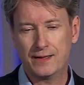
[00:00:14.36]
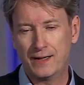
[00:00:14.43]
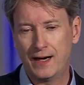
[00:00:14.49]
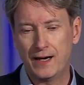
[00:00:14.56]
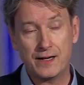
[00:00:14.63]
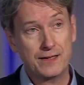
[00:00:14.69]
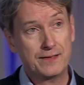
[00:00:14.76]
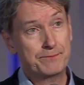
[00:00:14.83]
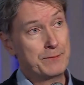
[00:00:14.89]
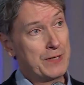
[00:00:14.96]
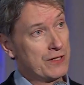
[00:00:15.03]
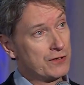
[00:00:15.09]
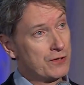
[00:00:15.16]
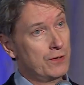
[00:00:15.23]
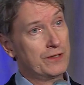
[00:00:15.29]
I'm
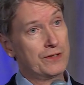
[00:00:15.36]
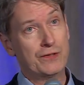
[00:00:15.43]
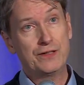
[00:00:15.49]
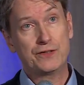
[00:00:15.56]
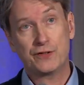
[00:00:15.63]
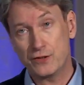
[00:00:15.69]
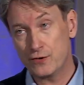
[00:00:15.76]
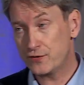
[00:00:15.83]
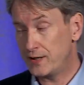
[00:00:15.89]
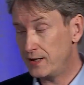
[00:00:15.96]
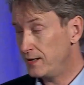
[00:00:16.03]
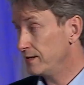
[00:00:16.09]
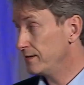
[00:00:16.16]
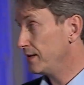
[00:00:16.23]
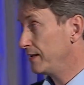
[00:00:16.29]
just going to introduce here
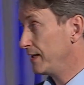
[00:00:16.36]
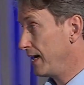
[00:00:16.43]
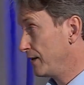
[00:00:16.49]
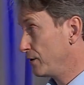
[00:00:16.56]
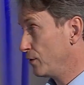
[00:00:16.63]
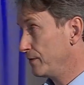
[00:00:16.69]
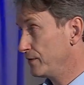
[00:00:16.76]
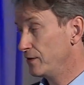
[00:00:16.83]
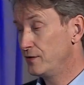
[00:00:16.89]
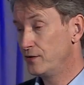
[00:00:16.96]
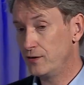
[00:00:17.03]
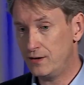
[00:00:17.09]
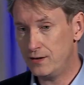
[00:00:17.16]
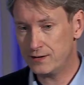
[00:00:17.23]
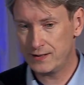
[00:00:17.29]
and then hand over to
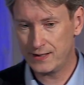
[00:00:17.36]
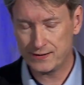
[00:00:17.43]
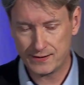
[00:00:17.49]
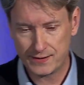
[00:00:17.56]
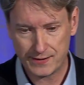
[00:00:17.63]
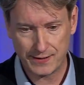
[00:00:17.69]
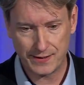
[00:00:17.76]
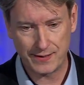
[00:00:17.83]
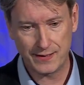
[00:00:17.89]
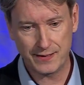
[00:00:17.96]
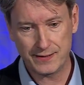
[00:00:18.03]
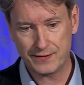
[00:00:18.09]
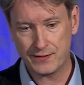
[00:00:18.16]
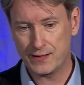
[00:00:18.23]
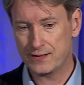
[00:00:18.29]
Dag. That's
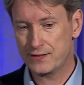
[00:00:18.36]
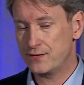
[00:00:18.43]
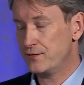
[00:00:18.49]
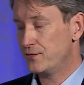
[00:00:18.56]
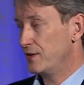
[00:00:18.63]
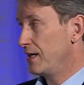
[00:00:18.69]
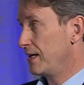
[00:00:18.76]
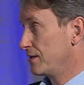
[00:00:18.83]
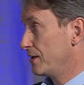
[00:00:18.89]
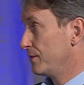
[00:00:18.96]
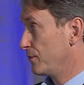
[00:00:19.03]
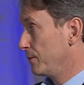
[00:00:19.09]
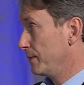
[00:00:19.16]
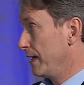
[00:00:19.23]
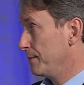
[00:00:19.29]
he's actually
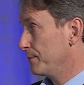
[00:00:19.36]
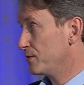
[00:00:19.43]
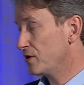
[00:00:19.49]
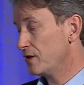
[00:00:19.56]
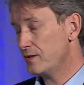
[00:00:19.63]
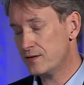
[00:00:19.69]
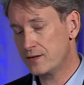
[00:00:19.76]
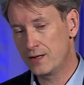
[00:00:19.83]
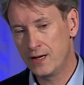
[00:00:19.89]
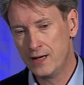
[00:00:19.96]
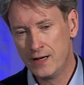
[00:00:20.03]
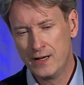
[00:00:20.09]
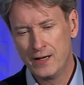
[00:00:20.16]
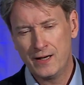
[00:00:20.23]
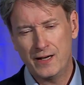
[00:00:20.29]
from Imsys.
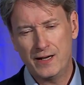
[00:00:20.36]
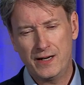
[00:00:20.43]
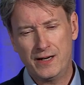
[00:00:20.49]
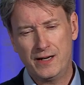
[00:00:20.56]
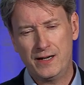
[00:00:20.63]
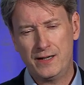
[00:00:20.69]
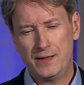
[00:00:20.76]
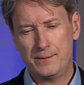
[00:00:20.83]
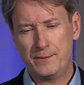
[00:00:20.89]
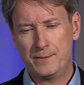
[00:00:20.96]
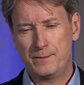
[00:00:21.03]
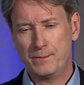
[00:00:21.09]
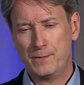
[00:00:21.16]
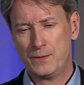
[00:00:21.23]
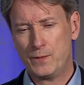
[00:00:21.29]

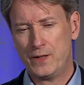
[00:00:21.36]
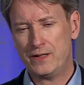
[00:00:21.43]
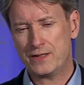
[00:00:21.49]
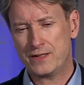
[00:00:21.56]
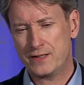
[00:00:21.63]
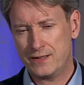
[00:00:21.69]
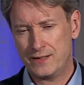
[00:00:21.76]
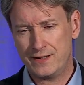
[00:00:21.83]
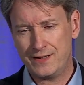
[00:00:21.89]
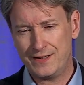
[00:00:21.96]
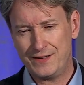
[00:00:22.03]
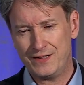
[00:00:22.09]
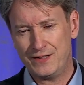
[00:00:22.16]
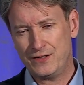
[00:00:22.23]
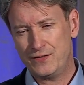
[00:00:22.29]
But we're
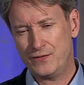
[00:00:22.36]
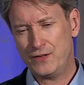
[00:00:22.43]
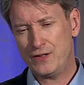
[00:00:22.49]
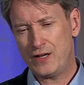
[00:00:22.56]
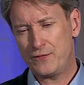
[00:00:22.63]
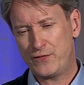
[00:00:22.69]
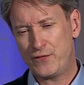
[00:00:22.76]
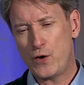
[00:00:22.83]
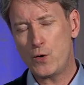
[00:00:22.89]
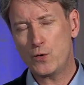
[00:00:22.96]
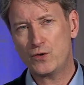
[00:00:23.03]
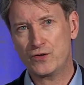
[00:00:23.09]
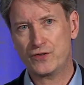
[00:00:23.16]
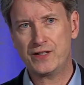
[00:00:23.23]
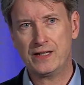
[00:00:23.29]

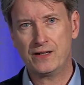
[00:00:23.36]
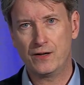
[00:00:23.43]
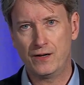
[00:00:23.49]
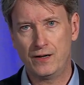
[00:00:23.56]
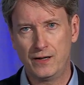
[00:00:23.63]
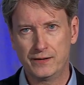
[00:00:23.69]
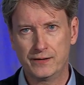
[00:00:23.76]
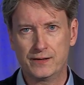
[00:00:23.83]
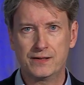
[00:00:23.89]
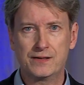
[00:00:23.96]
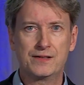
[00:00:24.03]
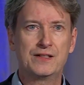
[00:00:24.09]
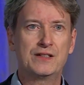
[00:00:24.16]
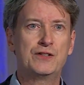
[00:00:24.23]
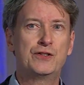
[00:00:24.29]
focusing on
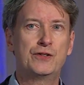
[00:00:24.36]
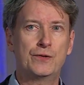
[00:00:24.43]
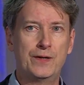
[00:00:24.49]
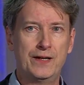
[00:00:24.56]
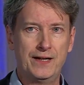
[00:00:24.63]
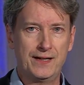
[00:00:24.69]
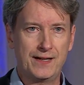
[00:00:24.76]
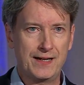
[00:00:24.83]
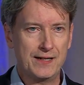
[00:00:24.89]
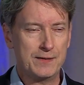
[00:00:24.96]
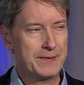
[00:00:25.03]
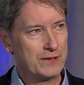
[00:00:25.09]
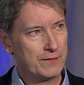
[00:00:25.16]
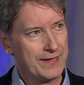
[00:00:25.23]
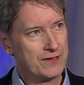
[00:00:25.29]
doing a little
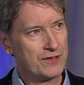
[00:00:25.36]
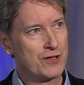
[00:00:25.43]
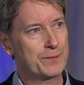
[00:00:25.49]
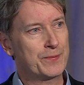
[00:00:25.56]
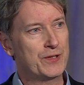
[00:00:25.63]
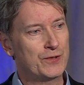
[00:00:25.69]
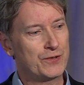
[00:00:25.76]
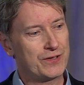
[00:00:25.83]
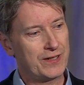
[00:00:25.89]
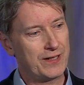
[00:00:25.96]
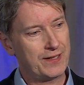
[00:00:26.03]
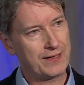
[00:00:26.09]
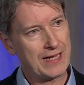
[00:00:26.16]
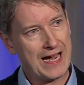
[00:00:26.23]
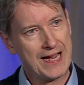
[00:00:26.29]
bit of edge
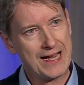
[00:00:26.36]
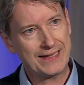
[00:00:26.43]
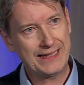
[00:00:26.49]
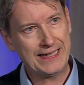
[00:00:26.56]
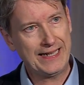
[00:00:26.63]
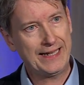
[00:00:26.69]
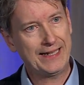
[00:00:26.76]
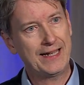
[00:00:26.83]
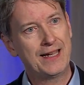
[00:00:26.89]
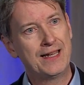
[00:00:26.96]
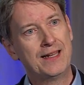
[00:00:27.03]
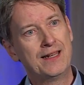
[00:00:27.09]
computing, adding